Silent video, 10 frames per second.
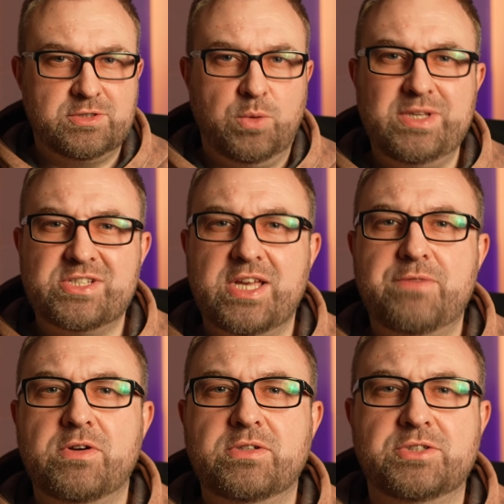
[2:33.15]
so it's
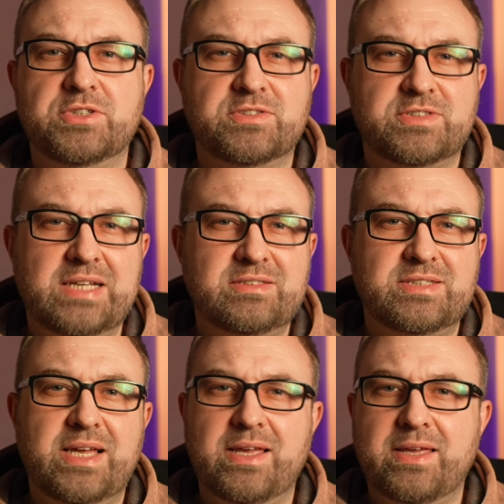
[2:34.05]
safer to just set
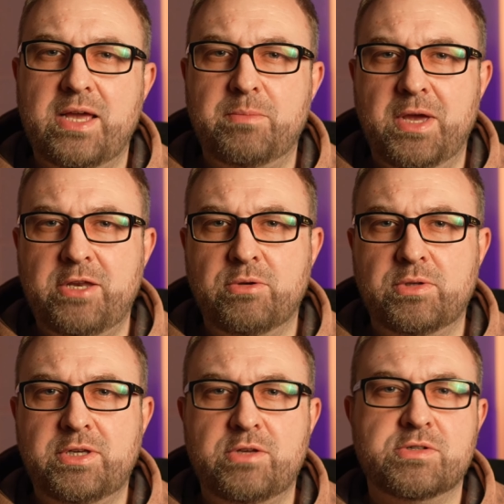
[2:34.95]
static gain
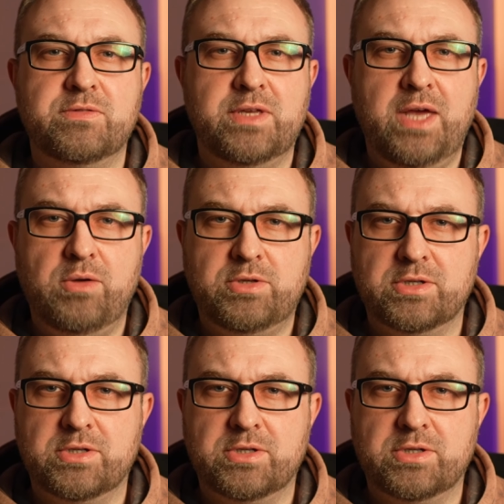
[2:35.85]
manually using the out